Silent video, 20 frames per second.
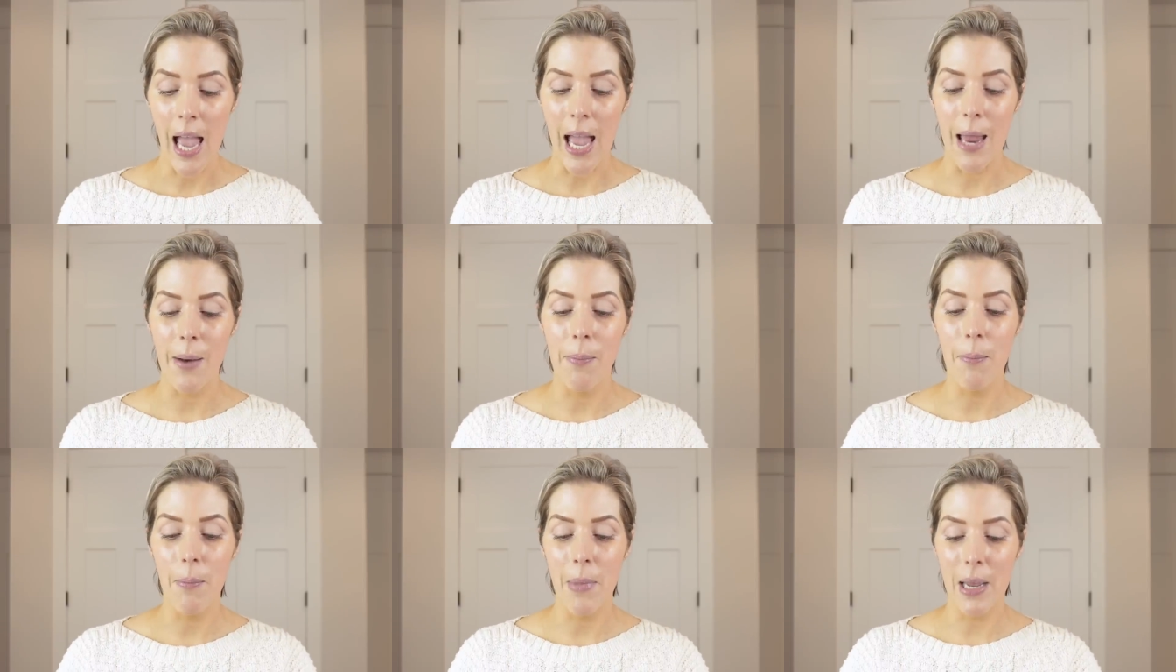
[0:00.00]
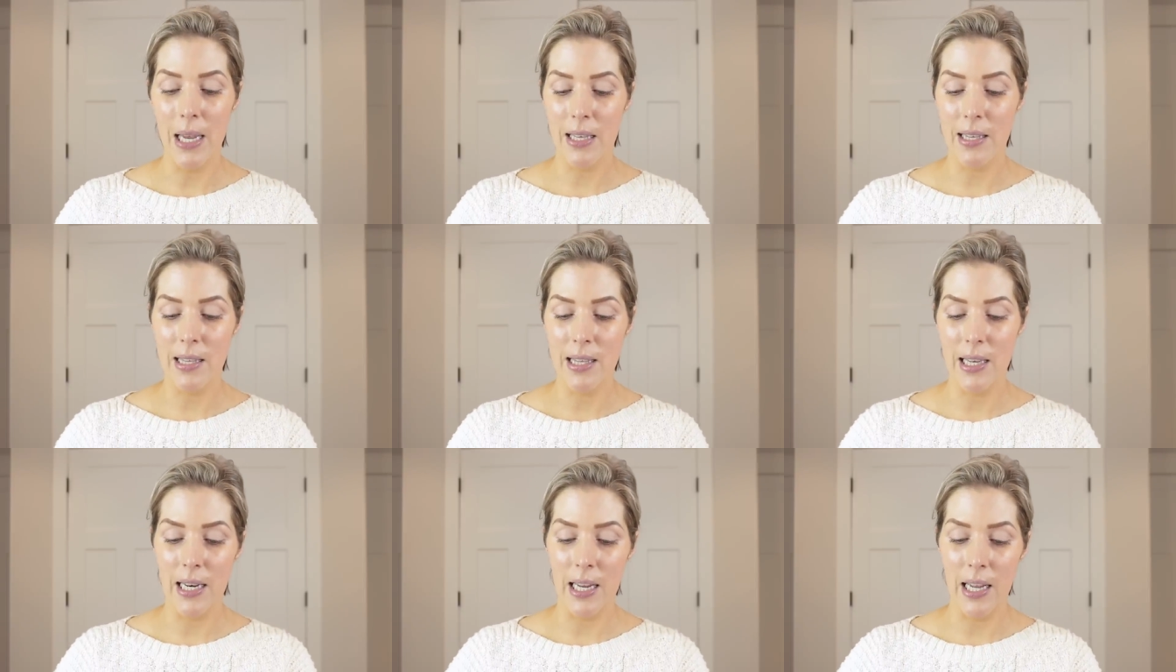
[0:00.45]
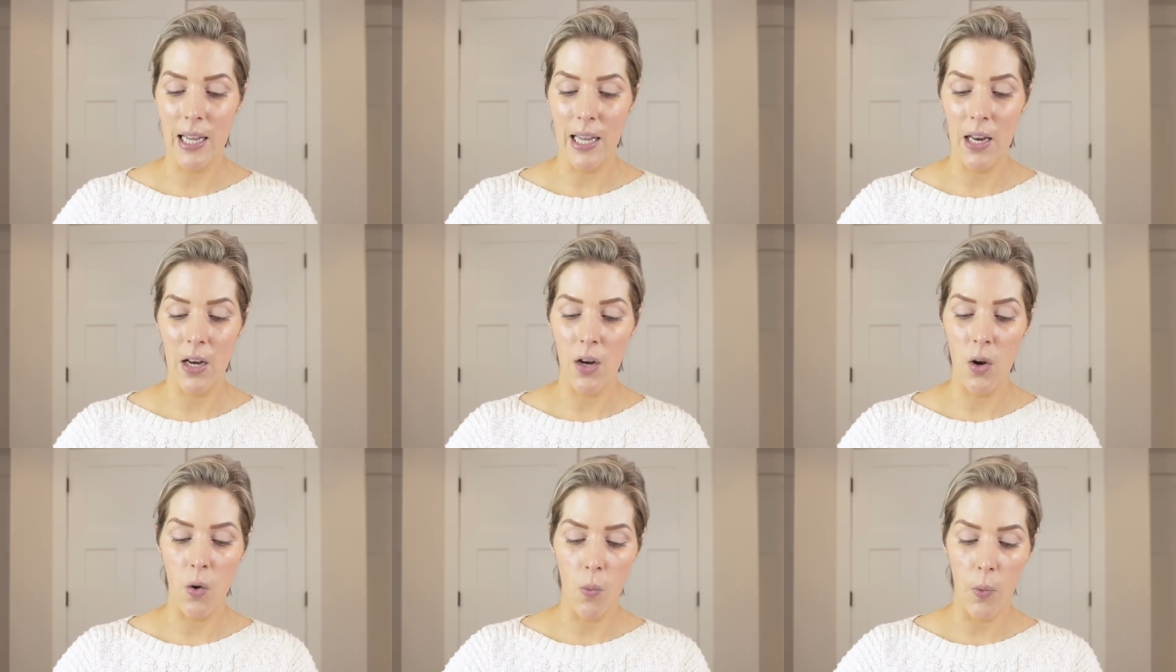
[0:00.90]
and mix it
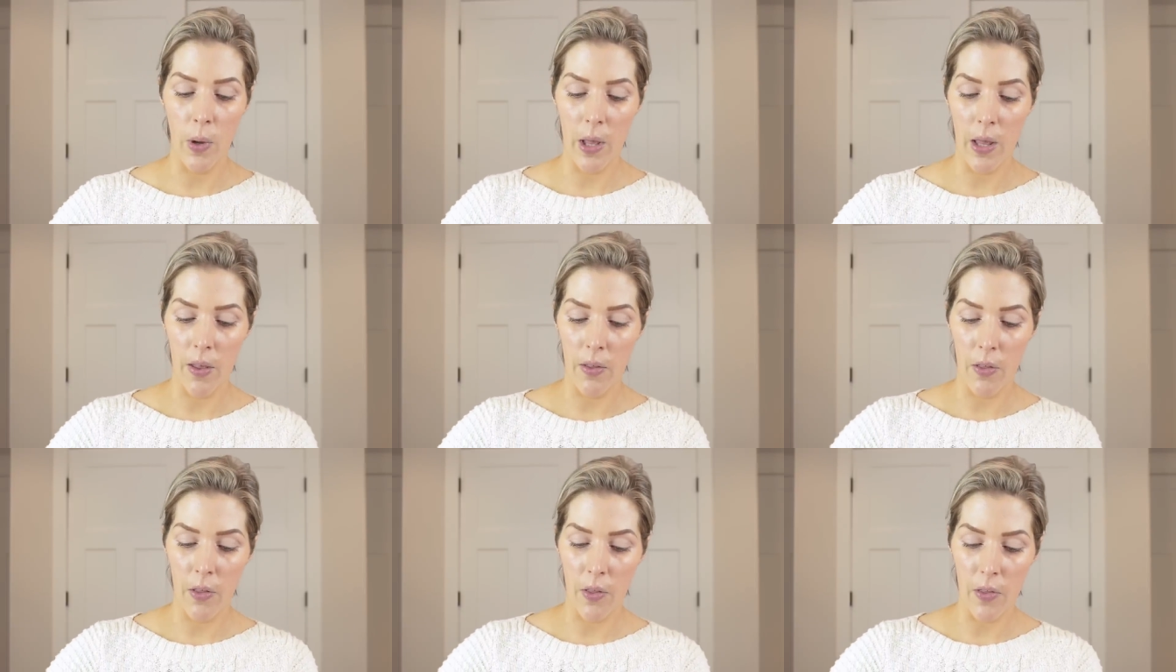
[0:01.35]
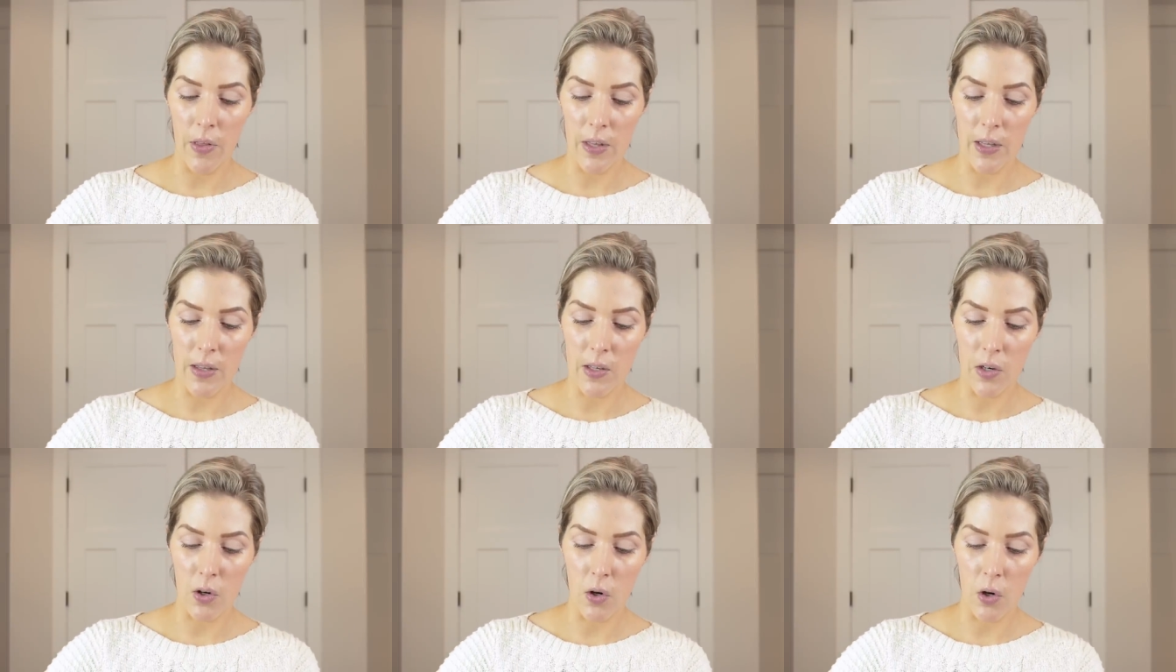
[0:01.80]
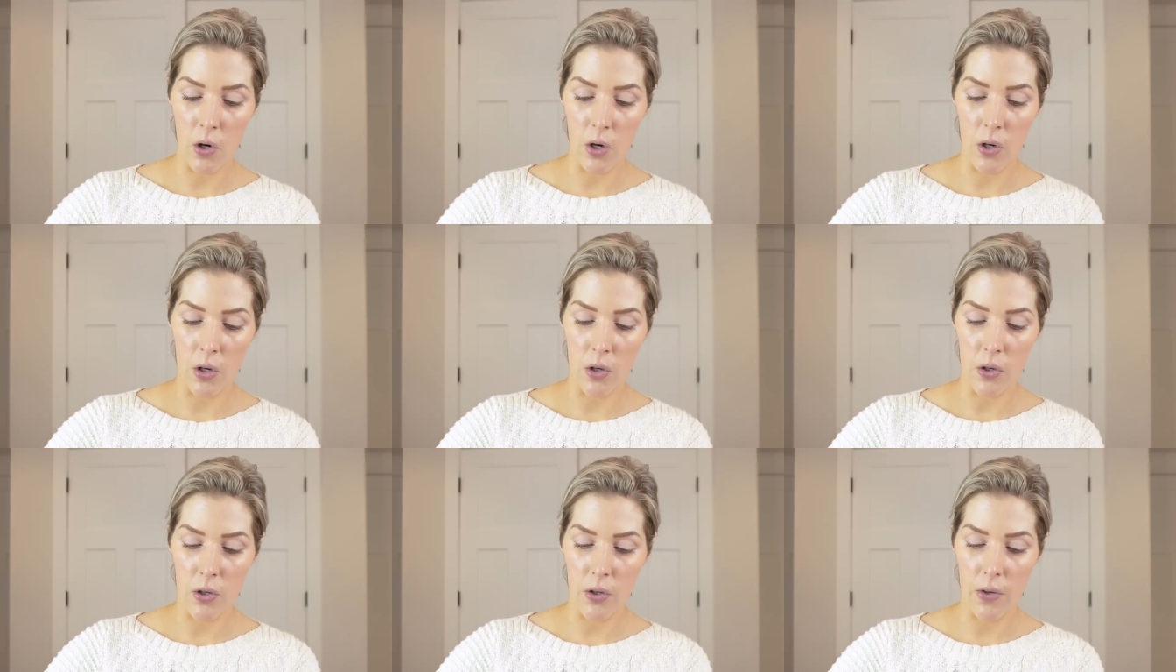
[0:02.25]
in with this
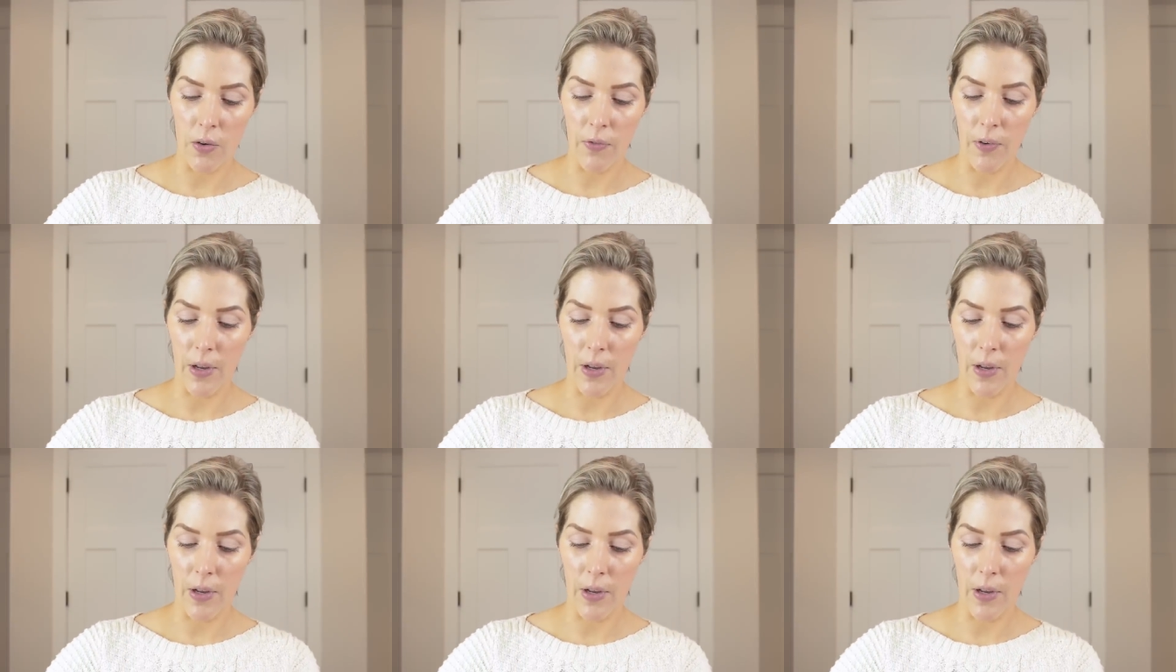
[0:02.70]
NARS